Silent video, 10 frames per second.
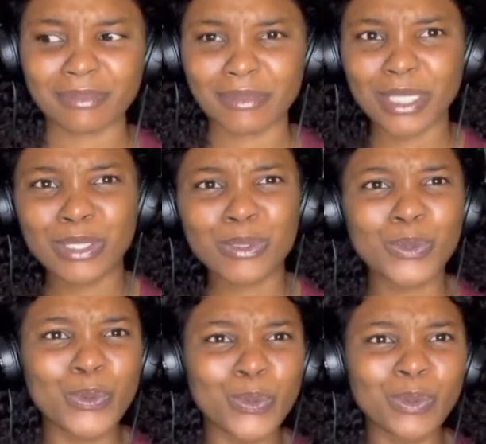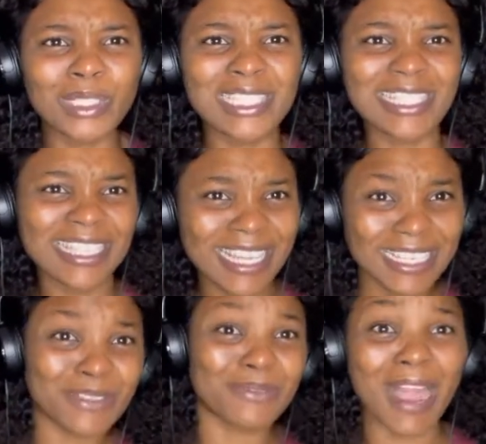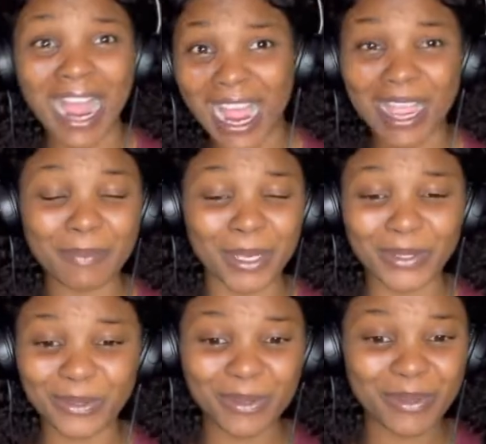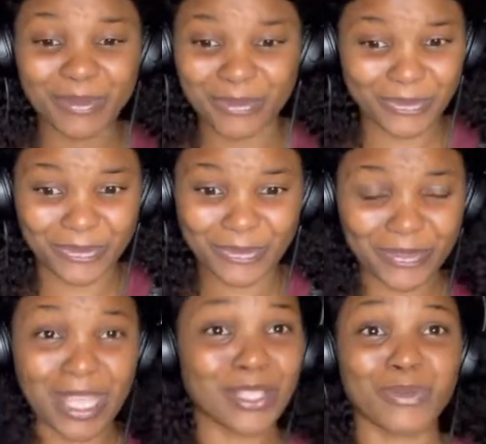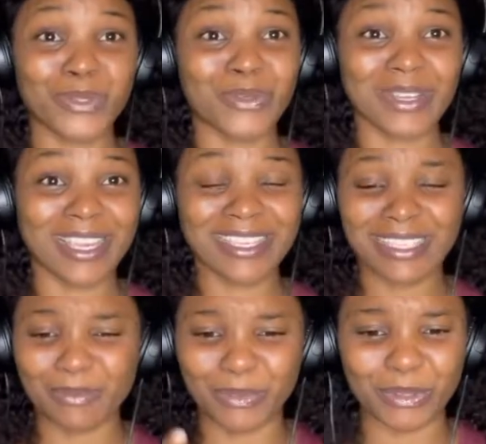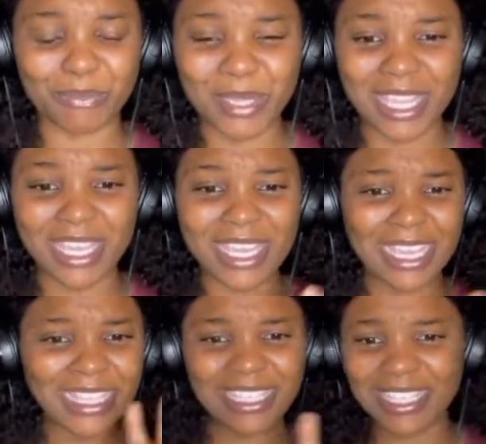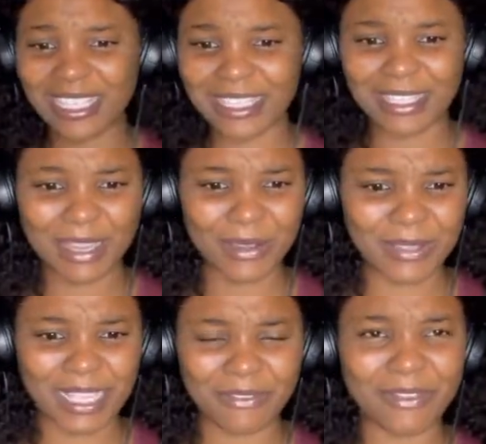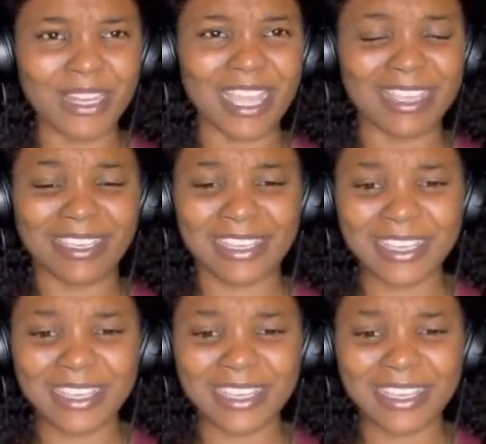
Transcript: school teenage vibe i don't know if that's what you're getting but me seeing these girls i feel like